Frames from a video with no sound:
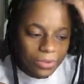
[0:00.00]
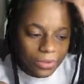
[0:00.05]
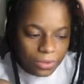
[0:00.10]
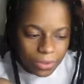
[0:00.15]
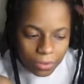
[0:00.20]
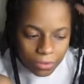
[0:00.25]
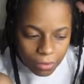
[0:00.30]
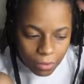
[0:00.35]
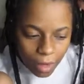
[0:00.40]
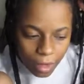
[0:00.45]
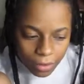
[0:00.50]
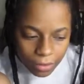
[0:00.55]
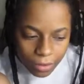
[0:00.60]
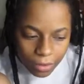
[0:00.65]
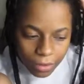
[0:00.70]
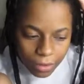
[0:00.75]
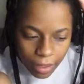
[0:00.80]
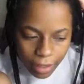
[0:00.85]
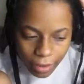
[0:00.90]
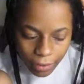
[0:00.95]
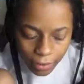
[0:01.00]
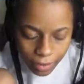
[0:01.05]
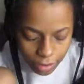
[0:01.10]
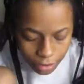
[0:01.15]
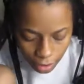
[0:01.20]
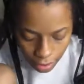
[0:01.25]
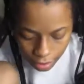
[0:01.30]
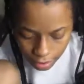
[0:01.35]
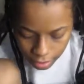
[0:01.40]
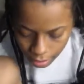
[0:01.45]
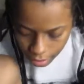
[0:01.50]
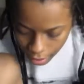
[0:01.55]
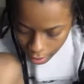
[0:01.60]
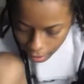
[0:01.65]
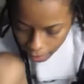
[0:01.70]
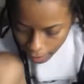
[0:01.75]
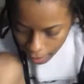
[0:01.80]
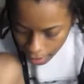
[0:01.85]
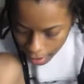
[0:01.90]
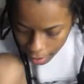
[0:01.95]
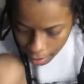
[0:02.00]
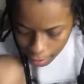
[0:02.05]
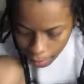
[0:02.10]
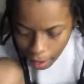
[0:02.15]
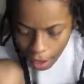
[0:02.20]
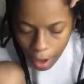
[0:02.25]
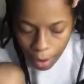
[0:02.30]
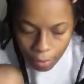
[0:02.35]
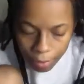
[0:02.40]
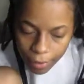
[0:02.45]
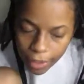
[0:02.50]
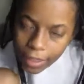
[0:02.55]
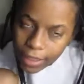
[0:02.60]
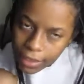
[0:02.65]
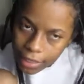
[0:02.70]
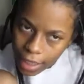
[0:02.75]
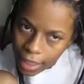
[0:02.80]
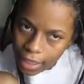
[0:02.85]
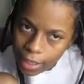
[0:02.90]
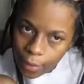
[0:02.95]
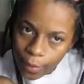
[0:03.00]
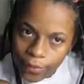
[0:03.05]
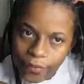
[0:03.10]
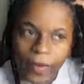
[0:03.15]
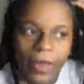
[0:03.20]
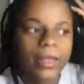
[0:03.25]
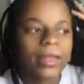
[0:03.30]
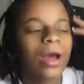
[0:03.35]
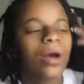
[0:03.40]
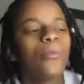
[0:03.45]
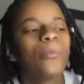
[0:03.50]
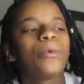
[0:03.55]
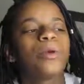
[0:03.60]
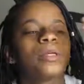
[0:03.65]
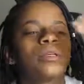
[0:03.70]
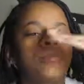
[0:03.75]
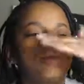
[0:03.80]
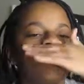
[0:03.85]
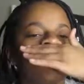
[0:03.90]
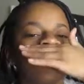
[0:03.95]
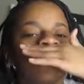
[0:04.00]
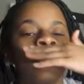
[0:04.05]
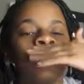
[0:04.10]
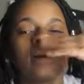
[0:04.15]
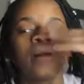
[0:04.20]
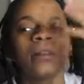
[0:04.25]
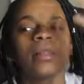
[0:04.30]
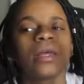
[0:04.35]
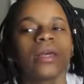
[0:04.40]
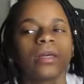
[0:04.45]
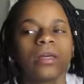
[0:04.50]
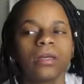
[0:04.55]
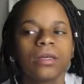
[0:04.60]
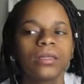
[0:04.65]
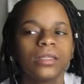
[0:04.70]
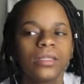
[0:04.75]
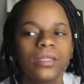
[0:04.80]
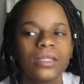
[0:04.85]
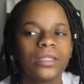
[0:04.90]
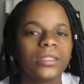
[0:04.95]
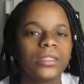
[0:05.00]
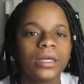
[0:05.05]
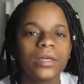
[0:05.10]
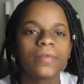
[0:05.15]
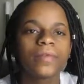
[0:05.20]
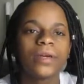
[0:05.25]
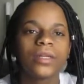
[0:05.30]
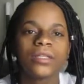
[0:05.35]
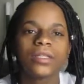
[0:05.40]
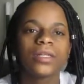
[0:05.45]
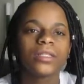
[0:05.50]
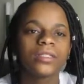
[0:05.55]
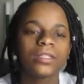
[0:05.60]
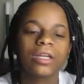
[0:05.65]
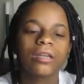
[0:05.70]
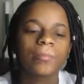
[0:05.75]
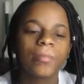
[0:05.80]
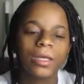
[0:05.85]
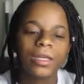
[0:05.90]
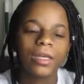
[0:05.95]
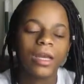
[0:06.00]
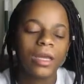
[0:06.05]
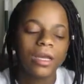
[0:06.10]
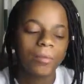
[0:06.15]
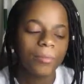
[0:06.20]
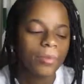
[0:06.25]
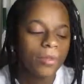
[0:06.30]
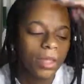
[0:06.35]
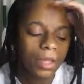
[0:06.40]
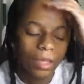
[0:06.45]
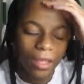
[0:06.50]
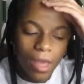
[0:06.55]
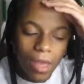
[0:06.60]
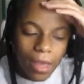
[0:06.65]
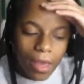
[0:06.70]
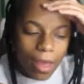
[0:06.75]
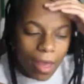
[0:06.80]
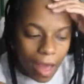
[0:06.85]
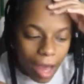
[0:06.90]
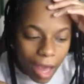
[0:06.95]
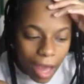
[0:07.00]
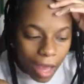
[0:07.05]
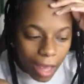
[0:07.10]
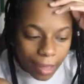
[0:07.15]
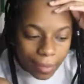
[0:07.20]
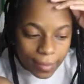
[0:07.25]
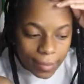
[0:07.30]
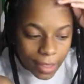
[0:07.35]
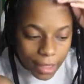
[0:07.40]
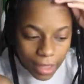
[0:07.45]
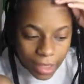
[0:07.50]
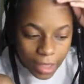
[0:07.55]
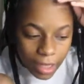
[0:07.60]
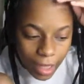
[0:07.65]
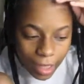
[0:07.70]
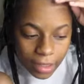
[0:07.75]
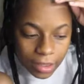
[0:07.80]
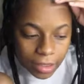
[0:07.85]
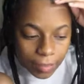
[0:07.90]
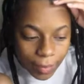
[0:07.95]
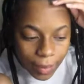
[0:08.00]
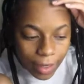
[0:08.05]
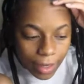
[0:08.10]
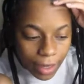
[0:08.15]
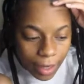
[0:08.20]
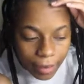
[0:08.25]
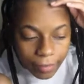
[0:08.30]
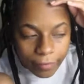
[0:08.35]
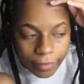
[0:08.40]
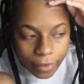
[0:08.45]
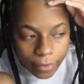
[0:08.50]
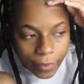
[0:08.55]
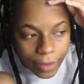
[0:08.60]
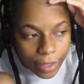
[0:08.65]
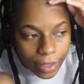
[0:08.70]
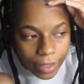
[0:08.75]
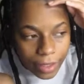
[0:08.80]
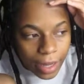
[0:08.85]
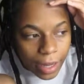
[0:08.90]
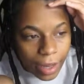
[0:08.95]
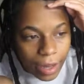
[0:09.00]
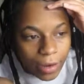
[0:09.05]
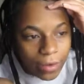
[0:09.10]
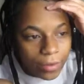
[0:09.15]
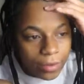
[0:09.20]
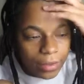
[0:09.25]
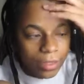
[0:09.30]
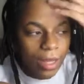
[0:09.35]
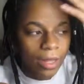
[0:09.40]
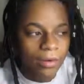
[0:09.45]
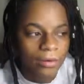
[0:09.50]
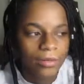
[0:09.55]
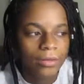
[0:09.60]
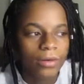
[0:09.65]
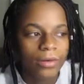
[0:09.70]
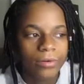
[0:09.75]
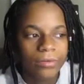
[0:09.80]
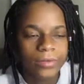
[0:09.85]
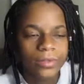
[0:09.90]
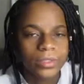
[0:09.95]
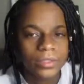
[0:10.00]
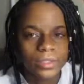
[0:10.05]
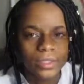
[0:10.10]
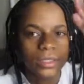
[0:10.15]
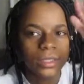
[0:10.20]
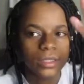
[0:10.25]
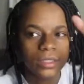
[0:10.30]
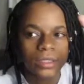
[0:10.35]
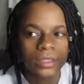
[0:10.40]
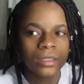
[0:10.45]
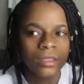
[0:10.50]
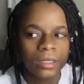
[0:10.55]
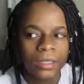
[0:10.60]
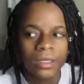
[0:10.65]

So I don't know like what's causing like my outbreaks, and I know I've had outbreaks before, like since I've cut things out of my diet, but like I'm getting eczema everywhere now, and I don't know if it's like